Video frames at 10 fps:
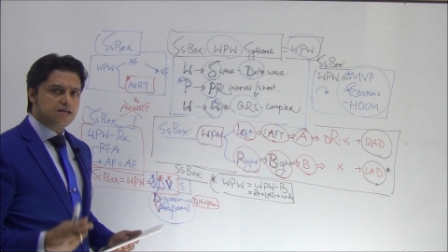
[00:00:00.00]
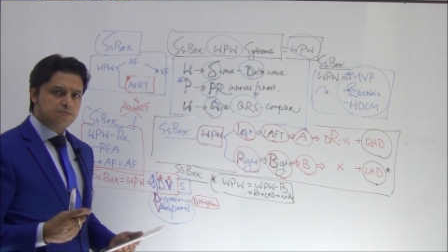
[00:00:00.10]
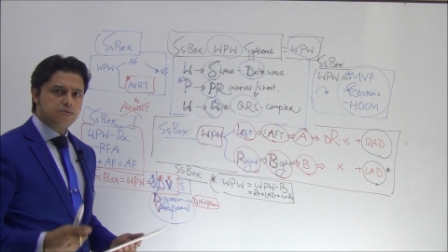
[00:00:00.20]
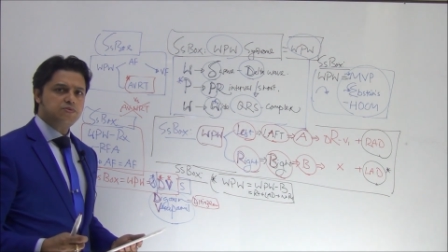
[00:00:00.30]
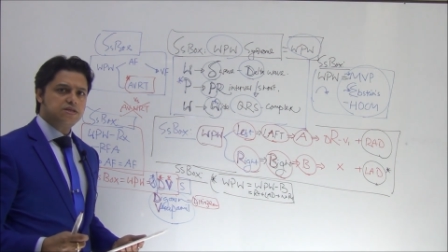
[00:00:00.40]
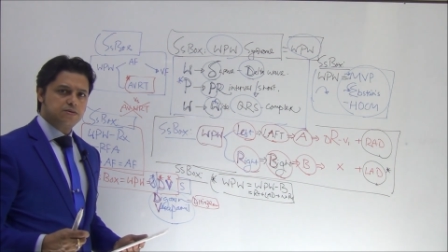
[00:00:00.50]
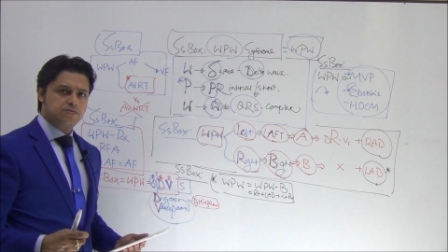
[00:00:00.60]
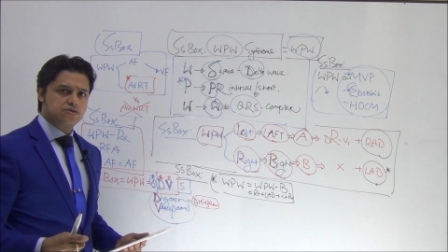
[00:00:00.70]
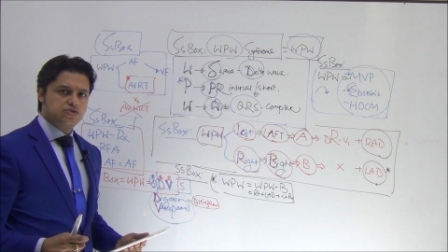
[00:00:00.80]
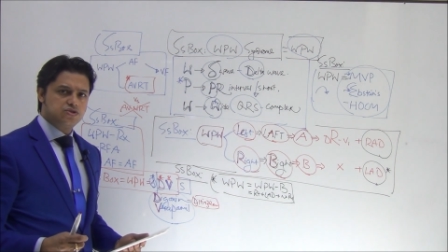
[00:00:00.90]

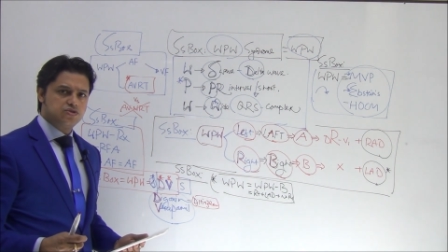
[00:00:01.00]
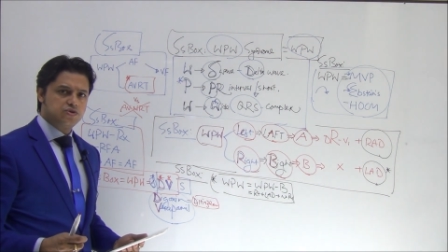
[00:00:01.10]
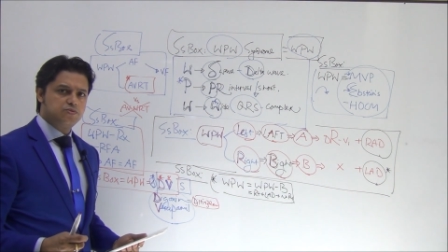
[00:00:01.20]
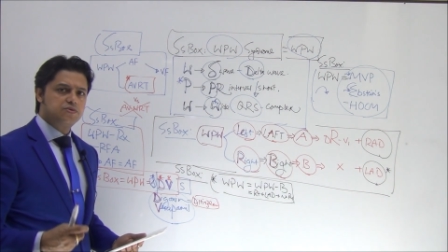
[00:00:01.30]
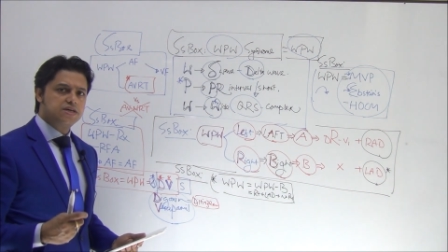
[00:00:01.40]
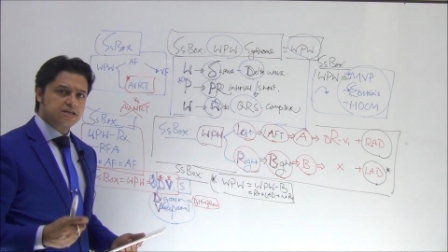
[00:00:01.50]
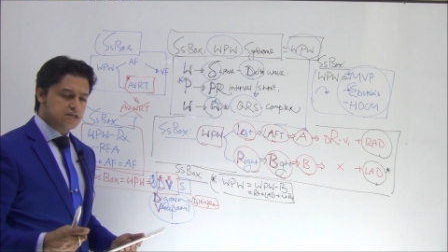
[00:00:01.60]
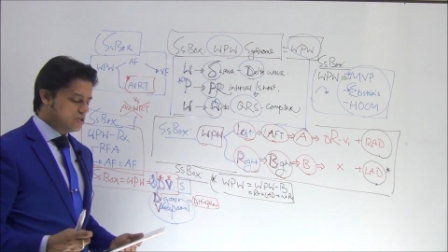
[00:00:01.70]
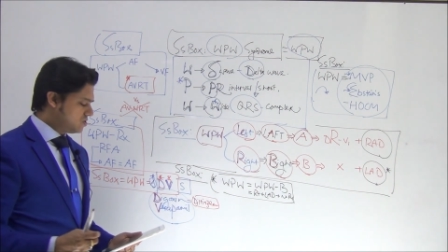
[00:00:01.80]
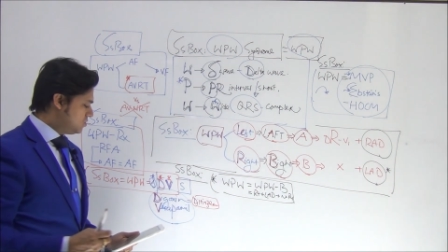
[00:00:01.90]
WPW syndrome
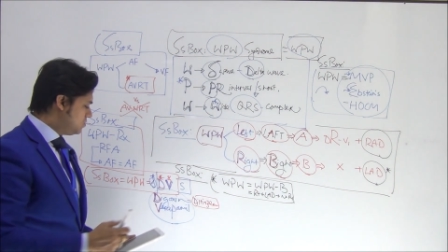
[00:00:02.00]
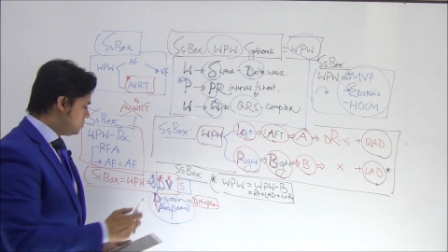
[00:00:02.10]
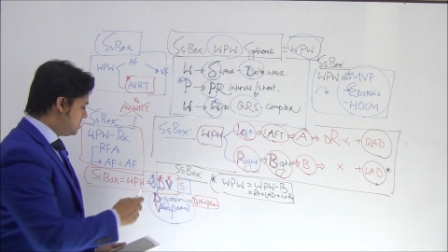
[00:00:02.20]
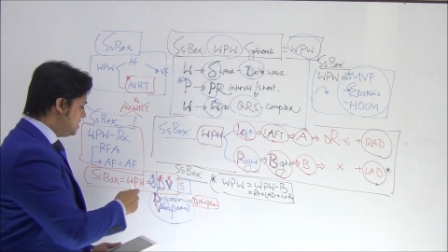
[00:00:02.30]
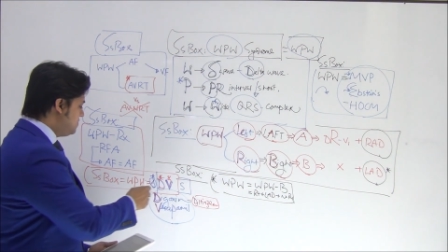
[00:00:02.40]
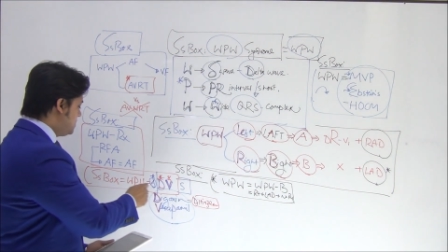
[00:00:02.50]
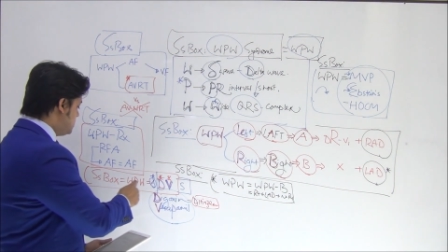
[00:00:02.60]
equal to DV